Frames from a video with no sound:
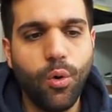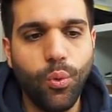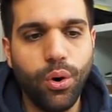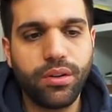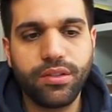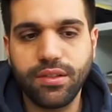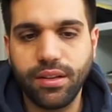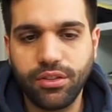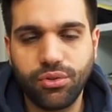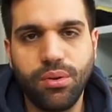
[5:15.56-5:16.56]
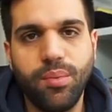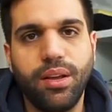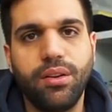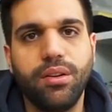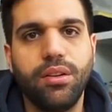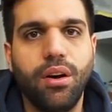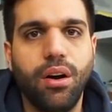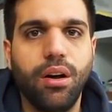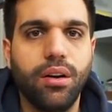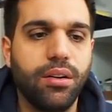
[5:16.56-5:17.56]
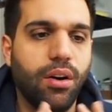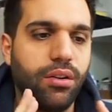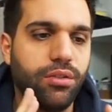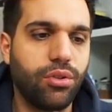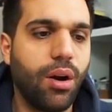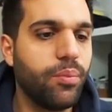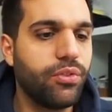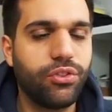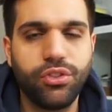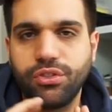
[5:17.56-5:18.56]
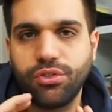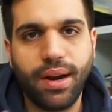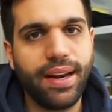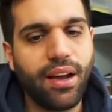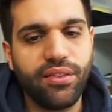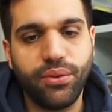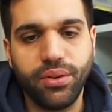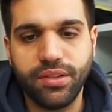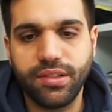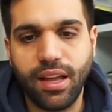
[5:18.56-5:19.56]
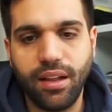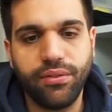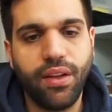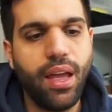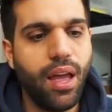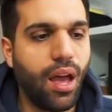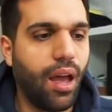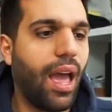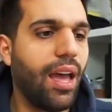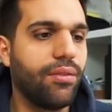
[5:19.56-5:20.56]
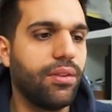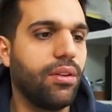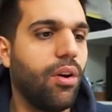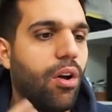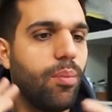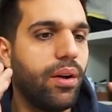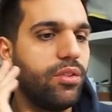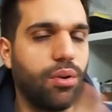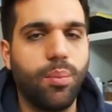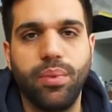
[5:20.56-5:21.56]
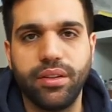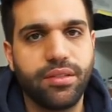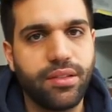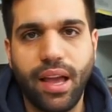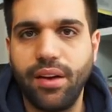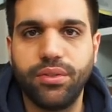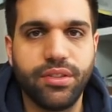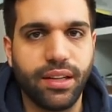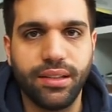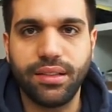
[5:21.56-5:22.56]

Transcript: works extremely good on drums. Just try it out for yourself. I have it on my drum bus every single